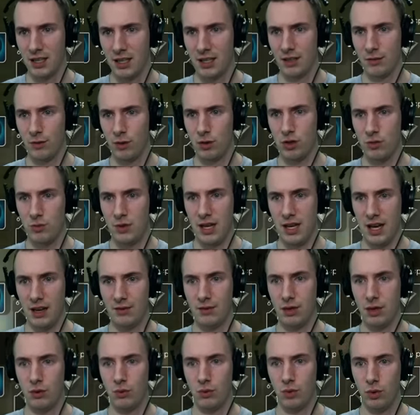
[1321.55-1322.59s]
Fortunately, we have
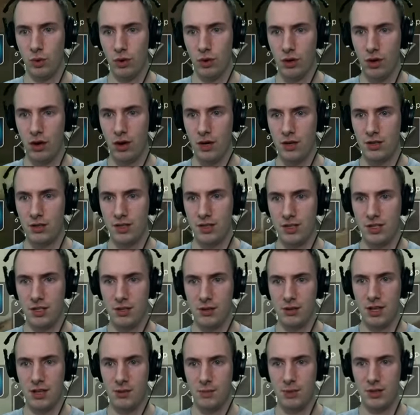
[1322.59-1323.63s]
no wards to
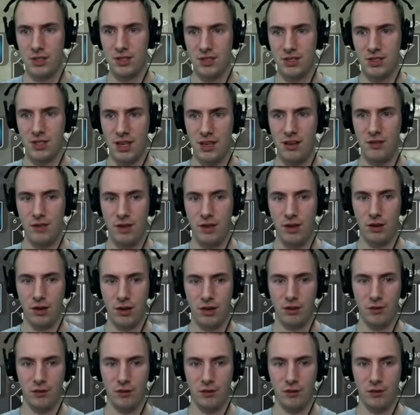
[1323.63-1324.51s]
keep us safe here on our